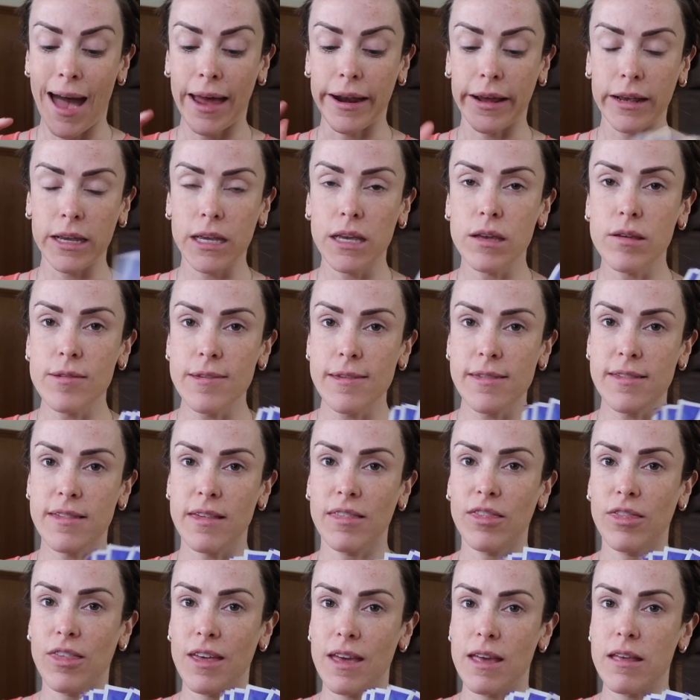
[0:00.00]
And I
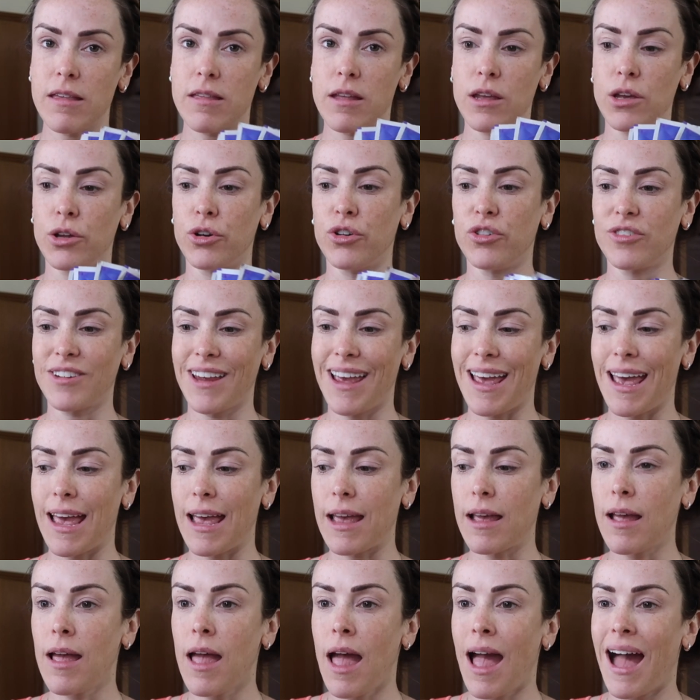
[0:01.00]
used these the other
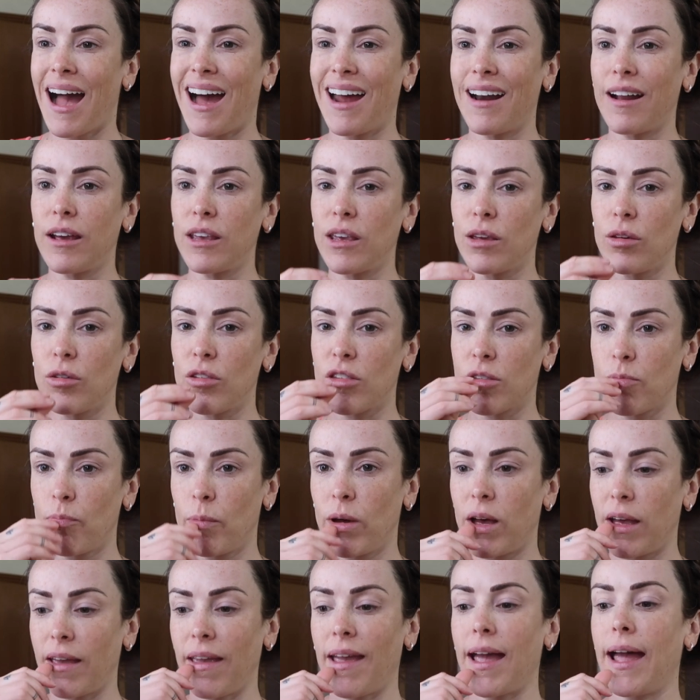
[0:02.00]
day, and I used
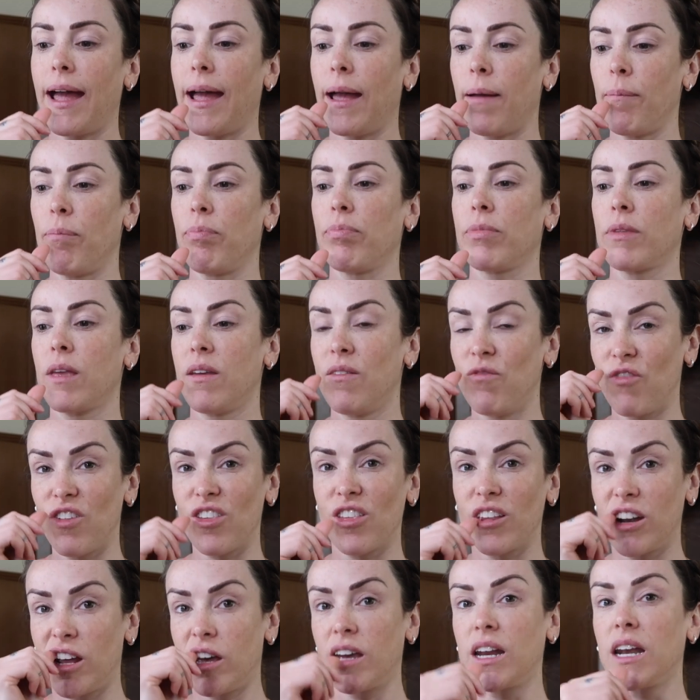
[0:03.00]
my
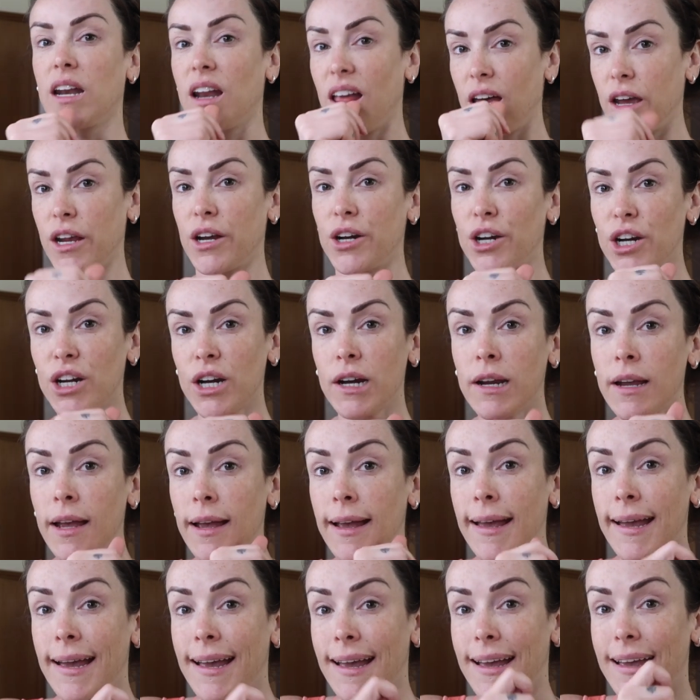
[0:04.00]
Invisalign liner
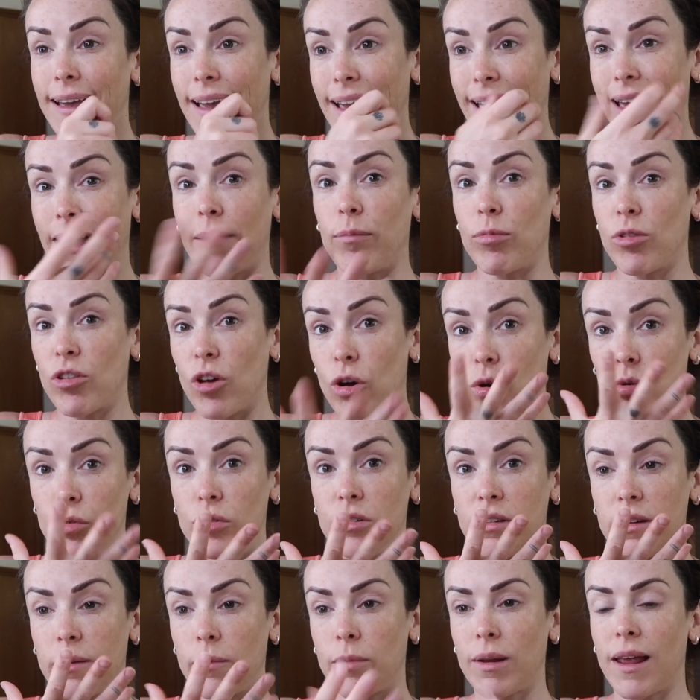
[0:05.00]
to
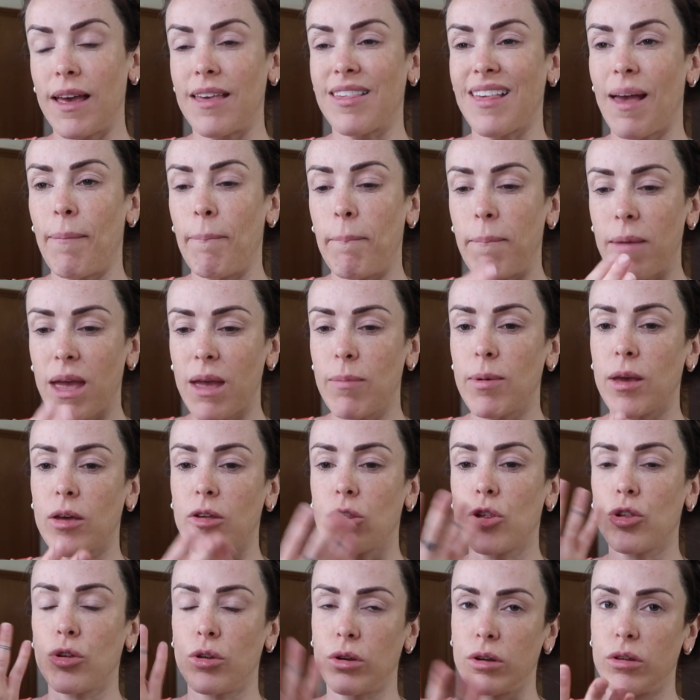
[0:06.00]
hold it in place, and maybe I
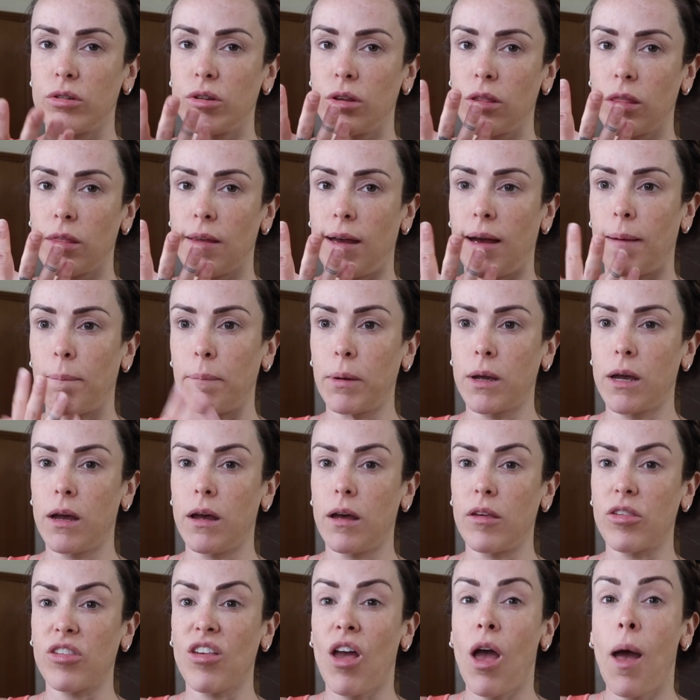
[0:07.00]
shouldn't have done that
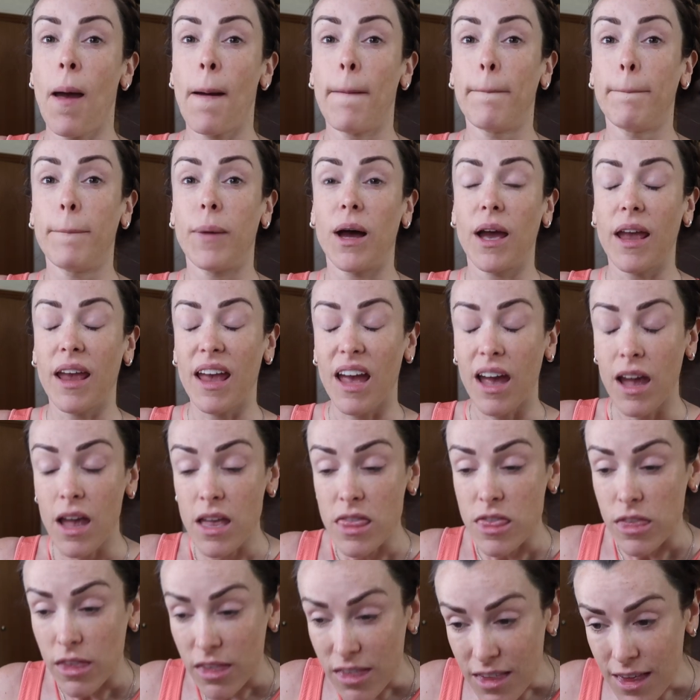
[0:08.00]
because my
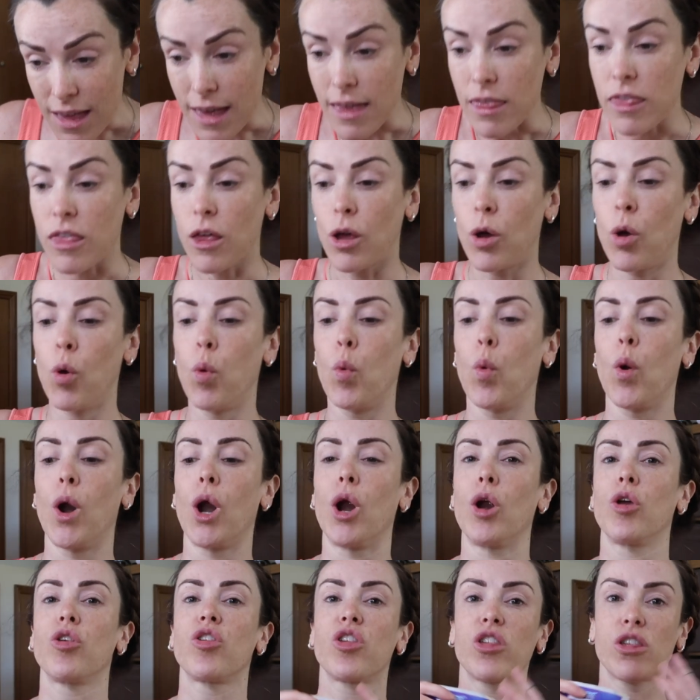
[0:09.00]
teeth
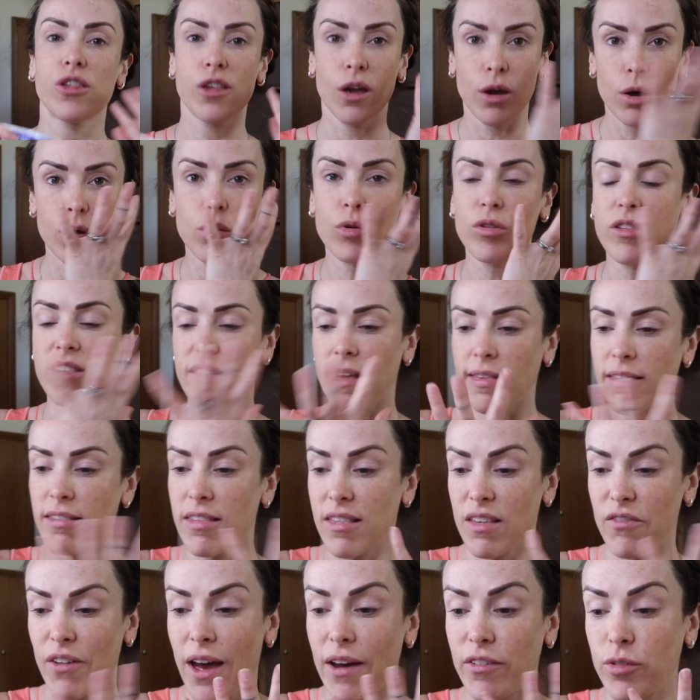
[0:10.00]
were so
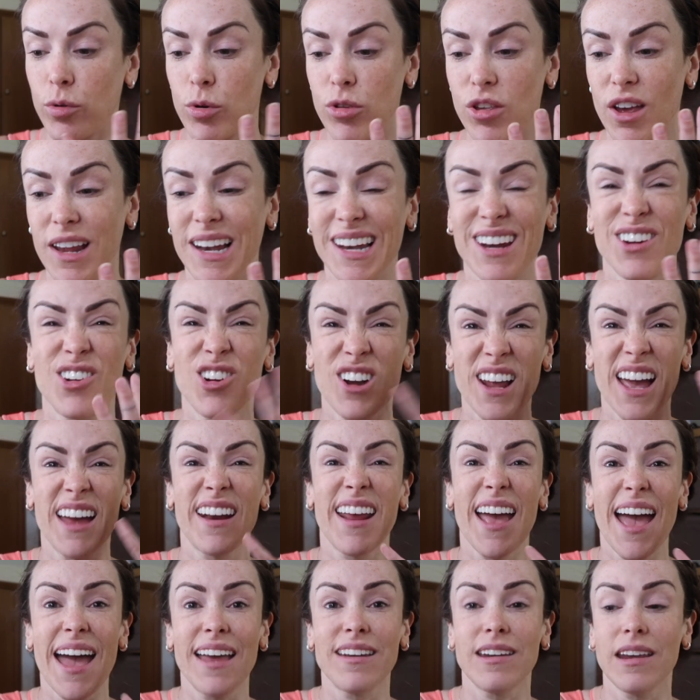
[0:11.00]
sensitive afterwards, I literally
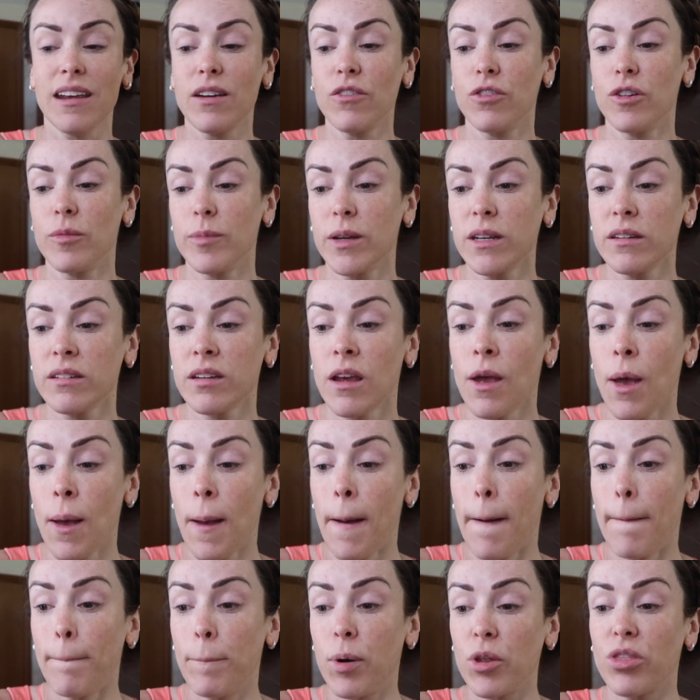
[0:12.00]
had a headache from it.
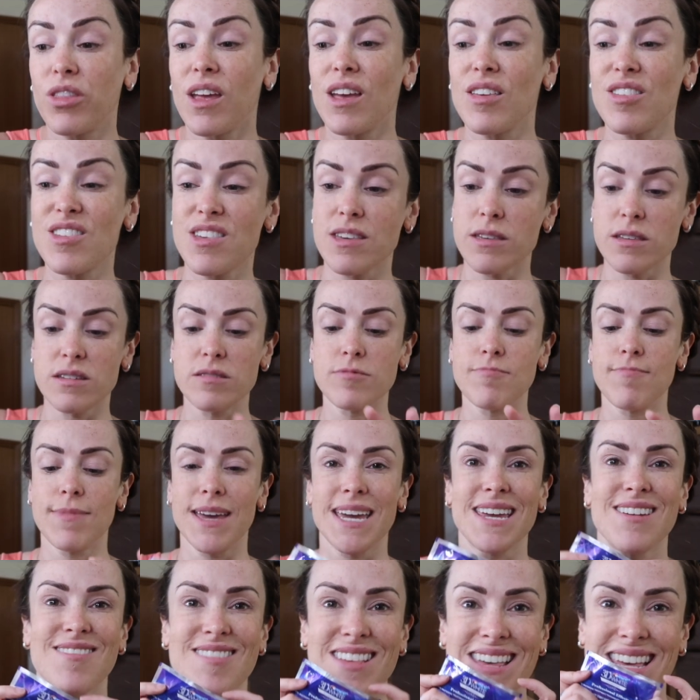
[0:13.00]
But they do
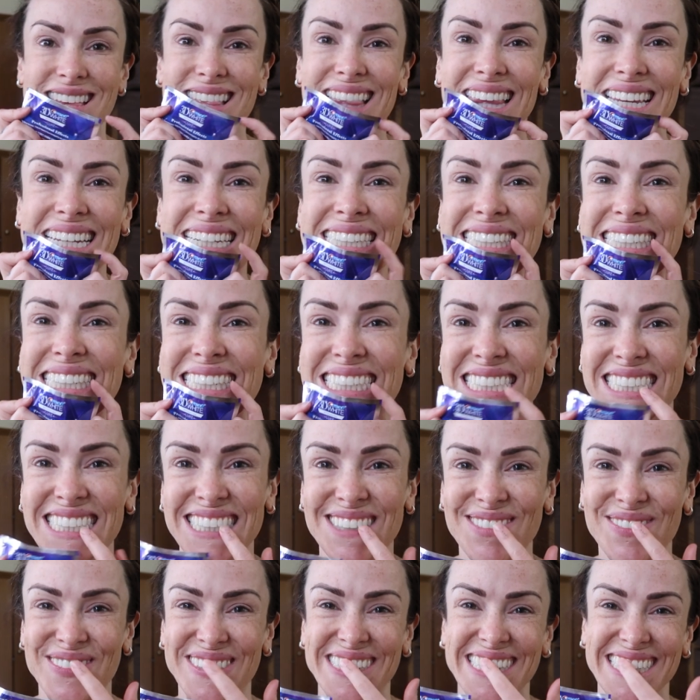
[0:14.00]
make your teeth
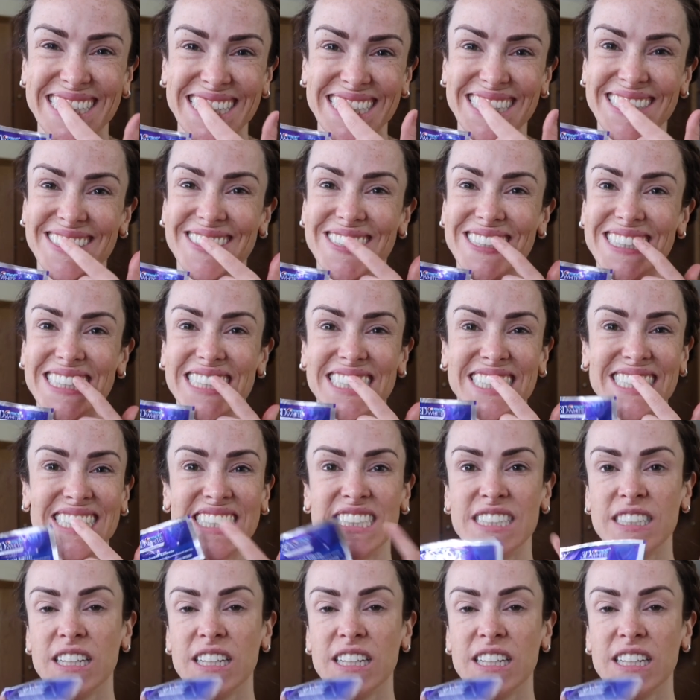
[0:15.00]
sparkly white.